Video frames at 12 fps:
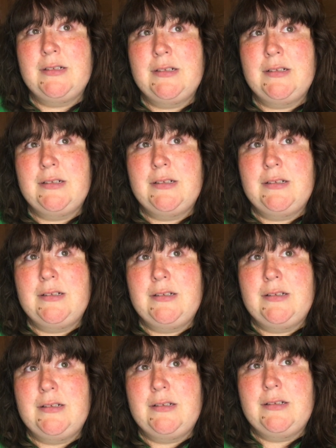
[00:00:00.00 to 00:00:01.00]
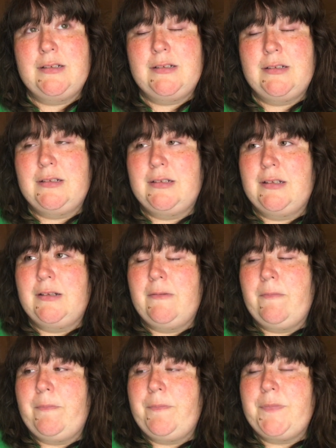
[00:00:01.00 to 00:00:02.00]

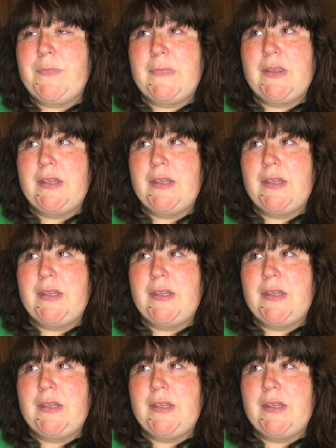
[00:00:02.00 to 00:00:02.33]
(no one is talking)